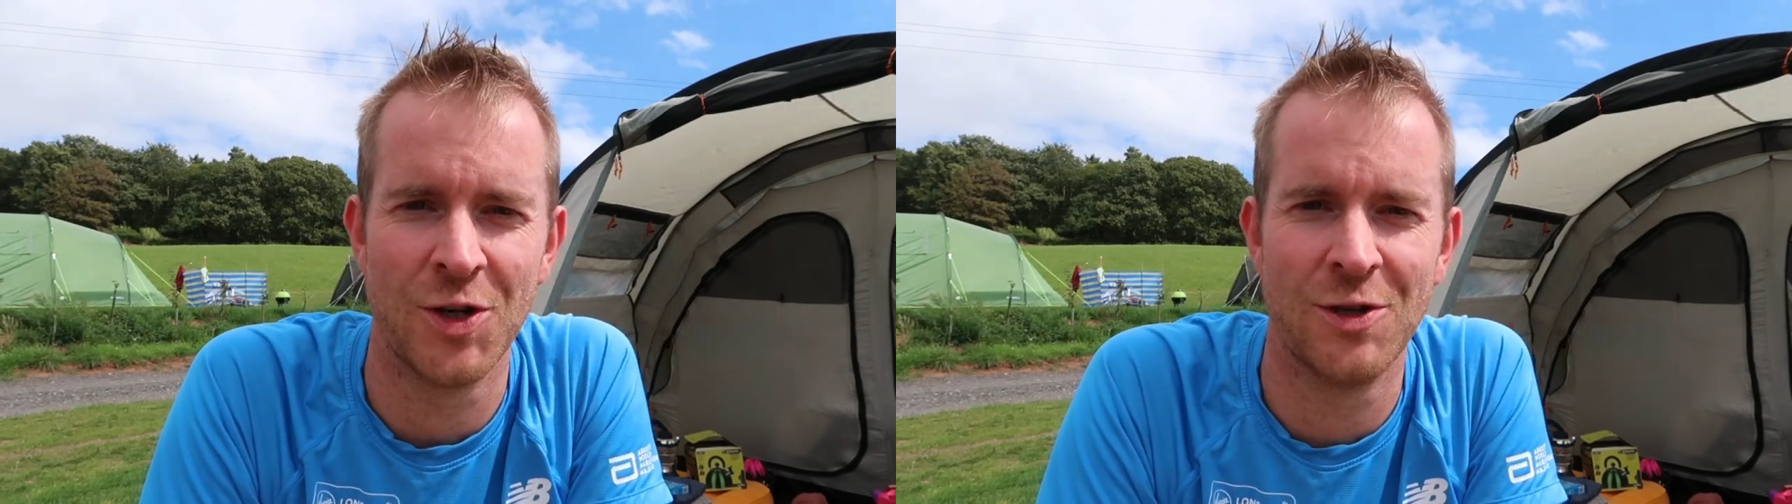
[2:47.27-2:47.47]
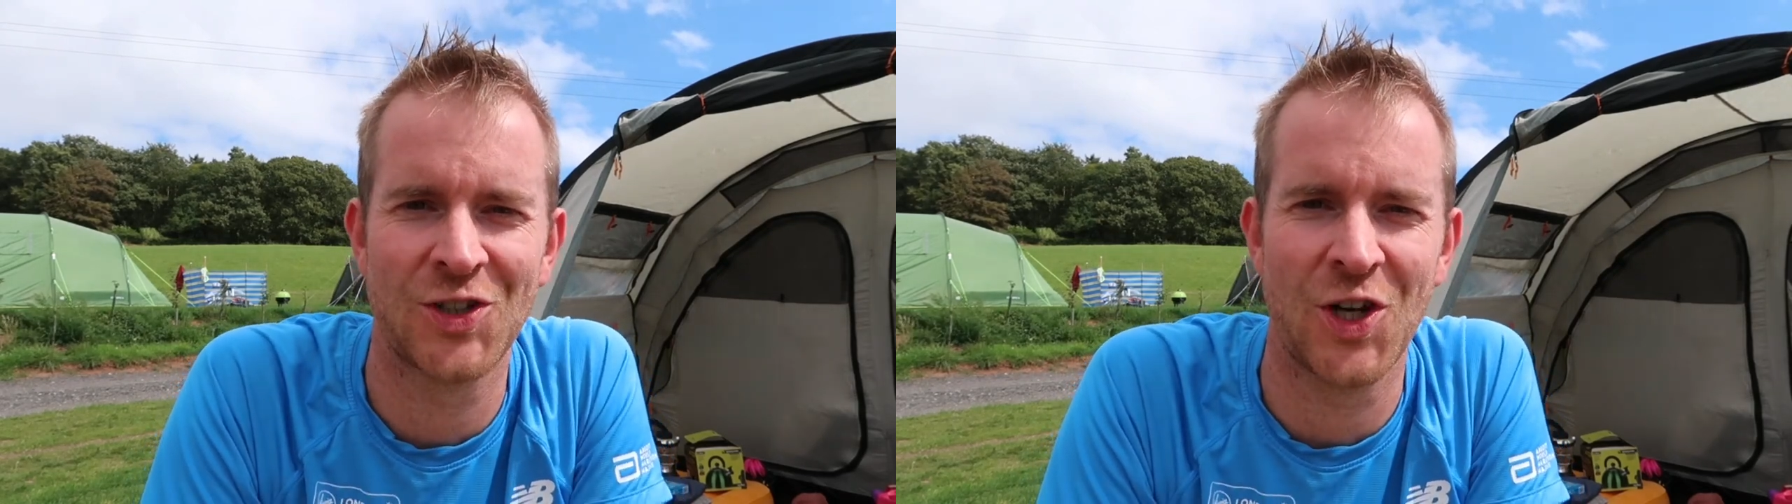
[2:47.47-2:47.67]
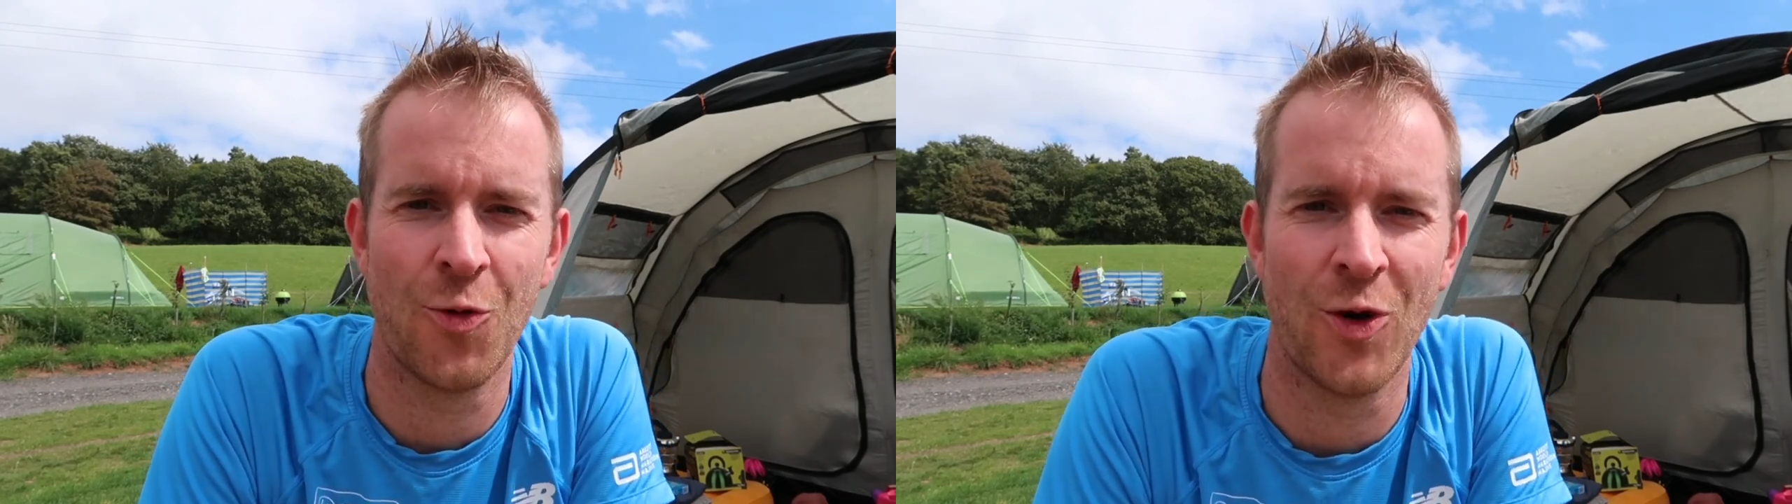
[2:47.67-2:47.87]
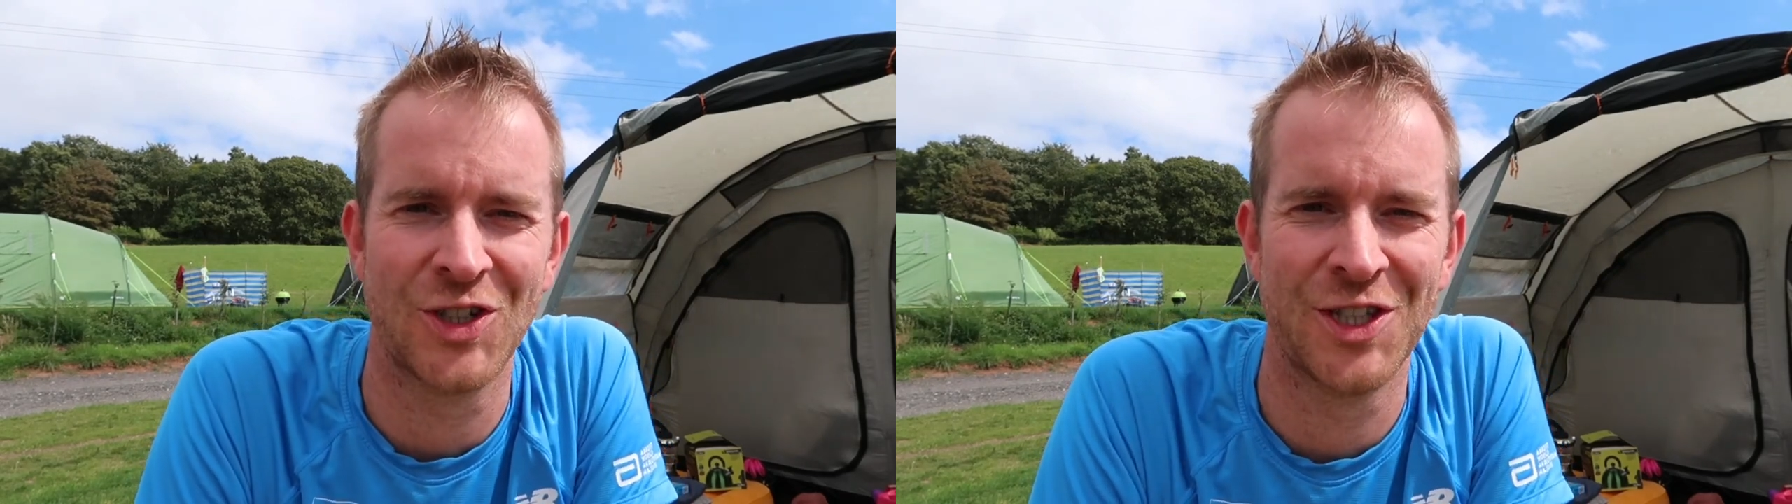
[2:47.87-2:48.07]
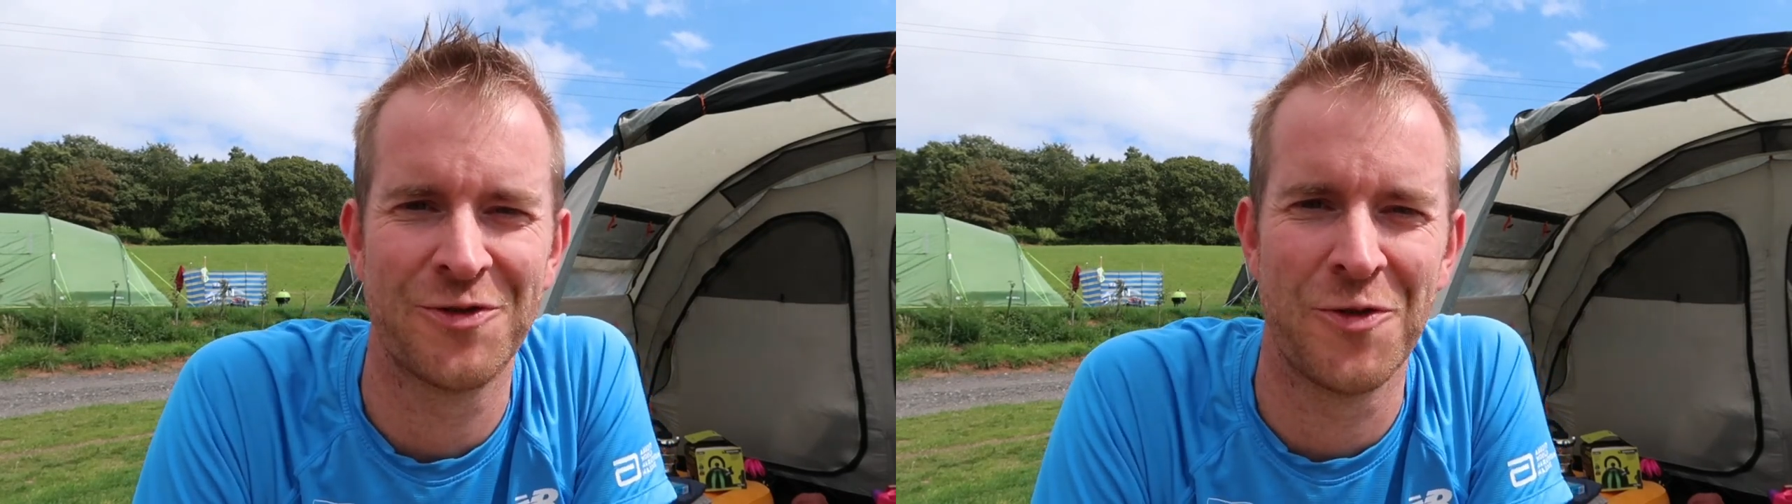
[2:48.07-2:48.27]
or using our
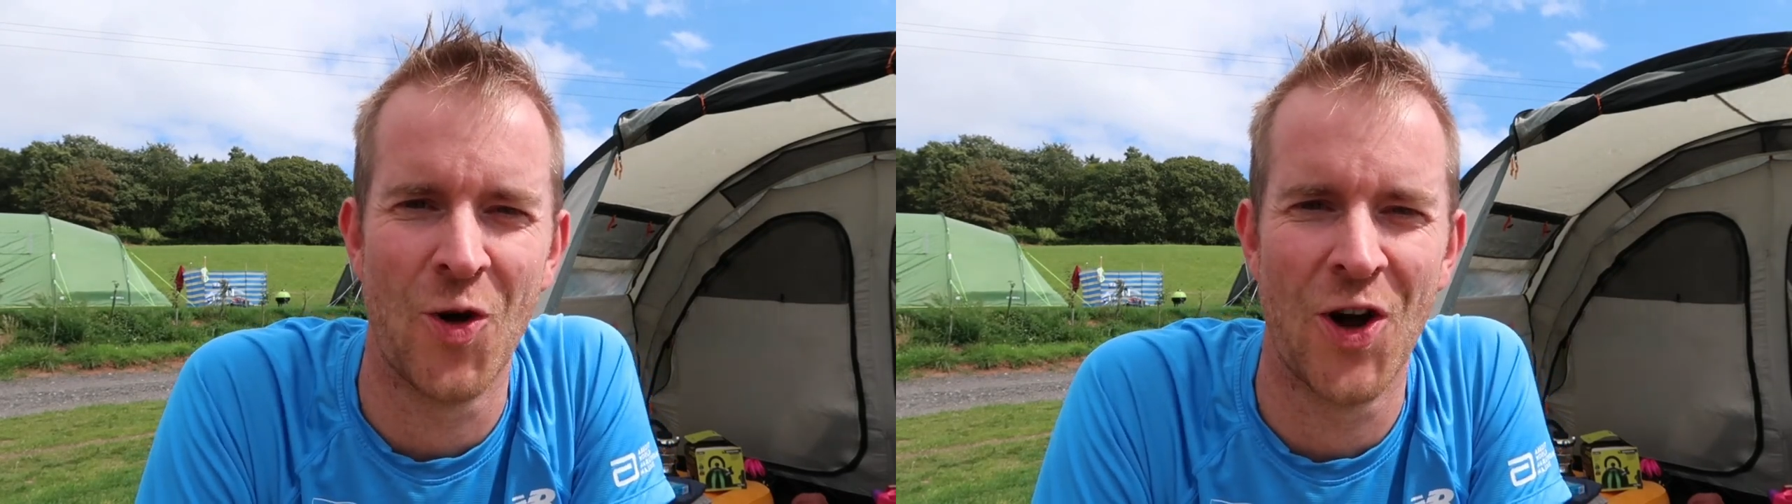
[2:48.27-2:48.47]
watches for